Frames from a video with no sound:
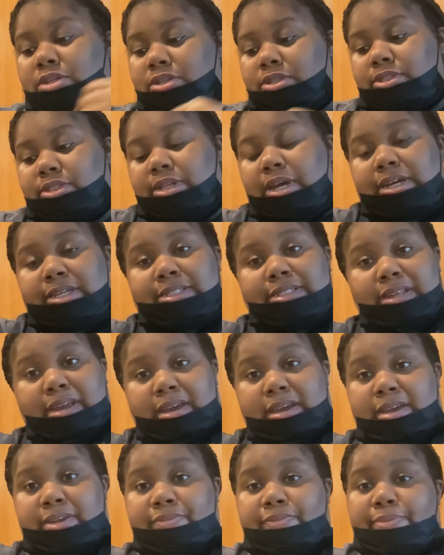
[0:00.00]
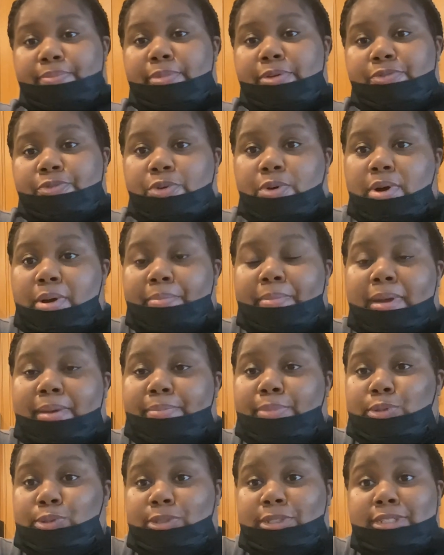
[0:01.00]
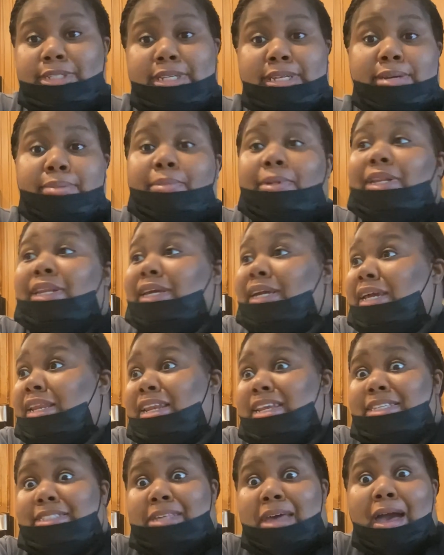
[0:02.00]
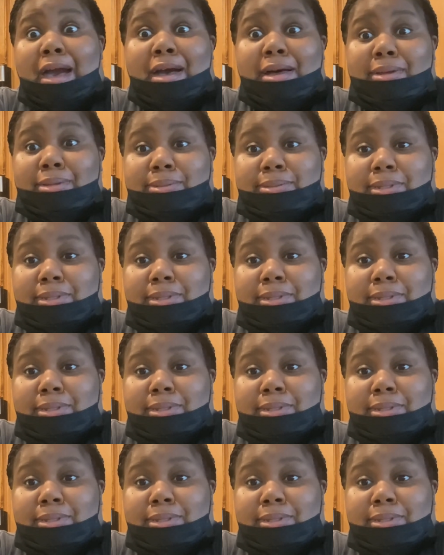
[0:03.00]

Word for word: stay safe before I'm able to deep clean this house